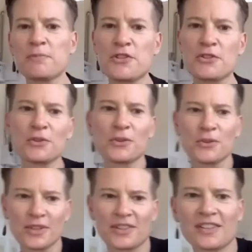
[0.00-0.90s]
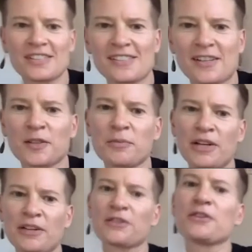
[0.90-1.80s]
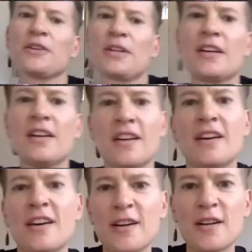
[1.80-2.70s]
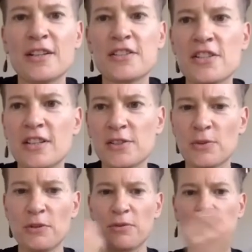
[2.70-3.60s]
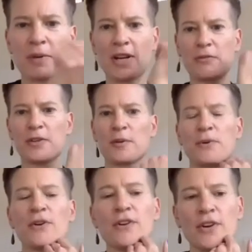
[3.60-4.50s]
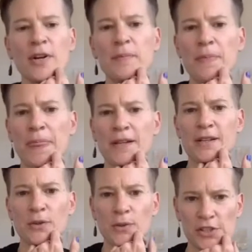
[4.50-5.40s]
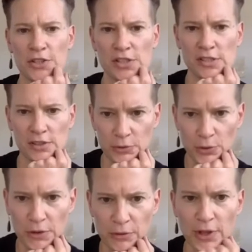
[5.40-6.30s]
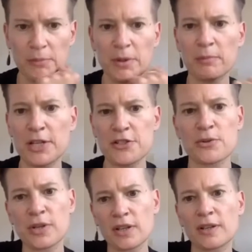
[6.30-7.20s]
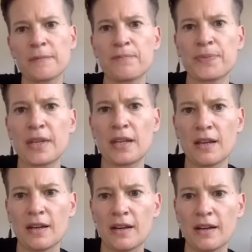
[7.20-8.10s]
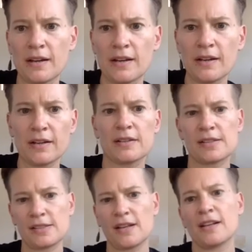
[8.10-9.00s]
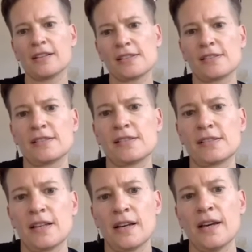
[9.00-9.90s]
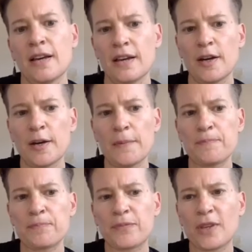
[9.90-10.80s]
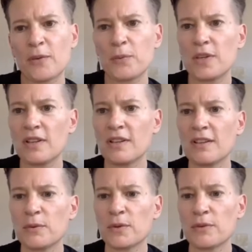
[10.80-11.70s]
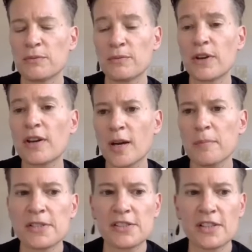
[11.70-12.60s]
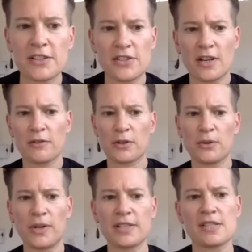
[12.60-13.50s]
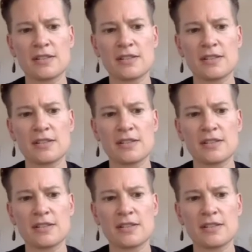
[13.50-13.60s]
to the second panel in today's Reframing Africa program, questions of reframing, measuring the silences. We were very happy today to have a quite